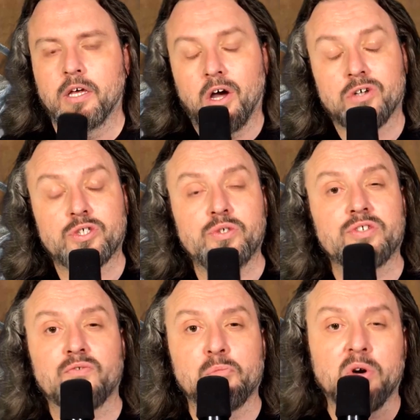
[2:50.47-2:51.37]
Also use
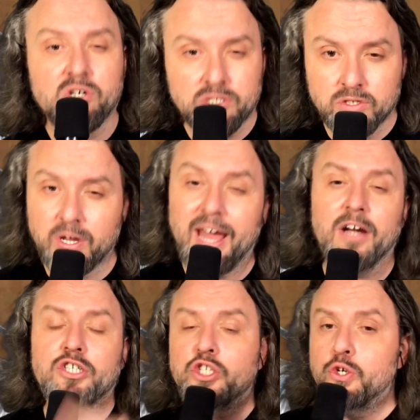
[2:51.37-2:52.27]
it for personal
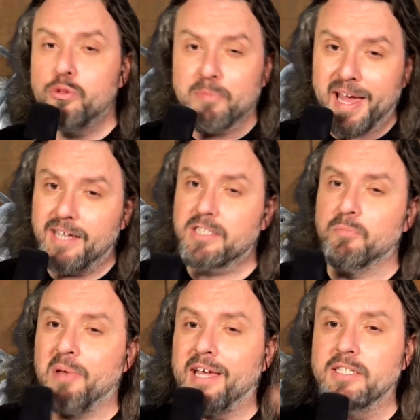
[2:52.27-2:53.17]
care.
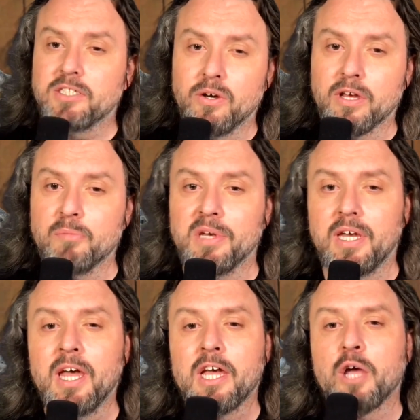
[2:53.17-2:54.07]
Toothpaste, baking soda can
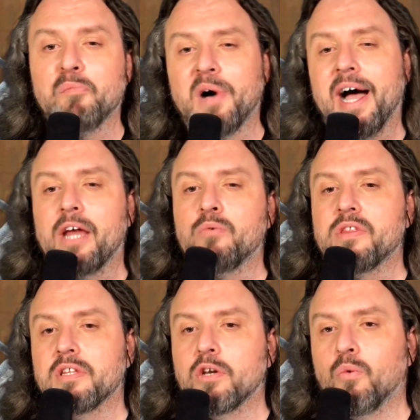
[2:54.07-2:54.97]
be combined
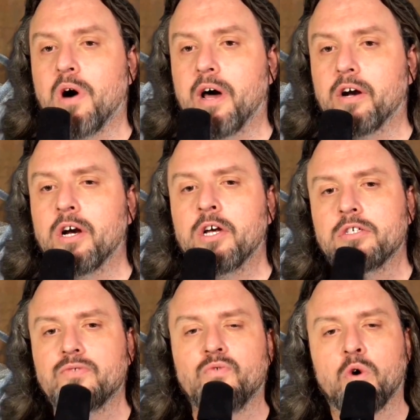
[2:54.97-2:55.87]
with a little water
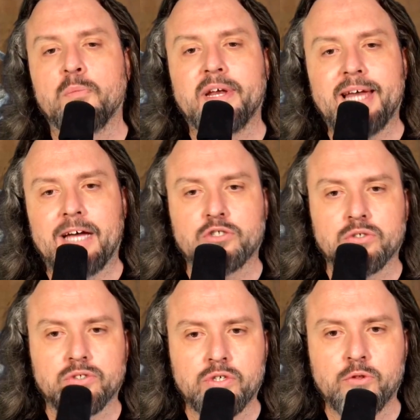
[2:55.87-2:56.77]
to form a
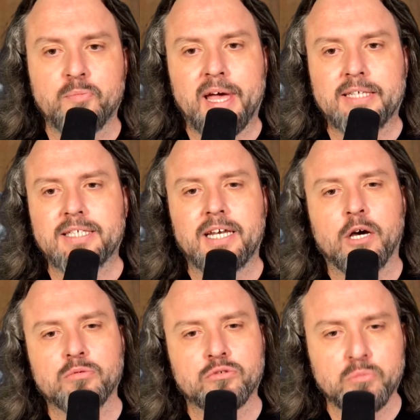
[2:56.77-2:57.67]
natural toothpaste. It
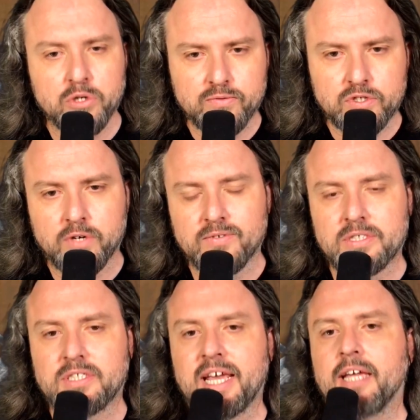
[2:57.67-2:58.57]
helps remove surface
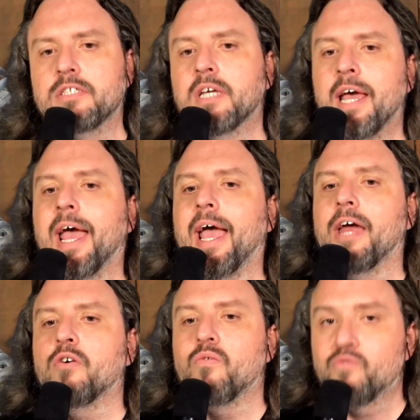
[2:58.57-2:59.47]
stains
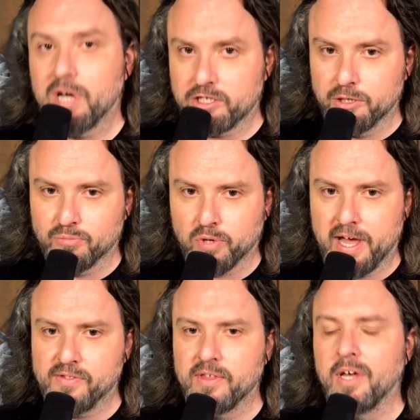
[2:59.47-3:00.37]
and freshen
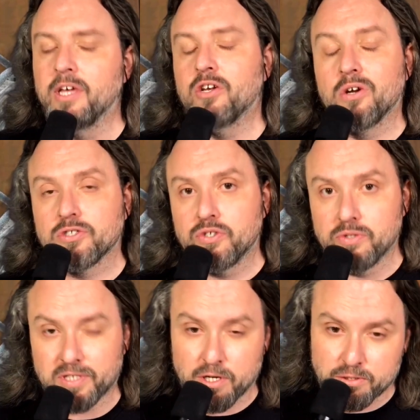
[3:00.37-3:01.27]
breath. You can also
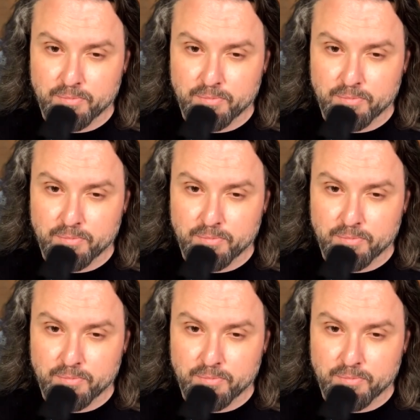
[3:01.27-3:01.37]
use it as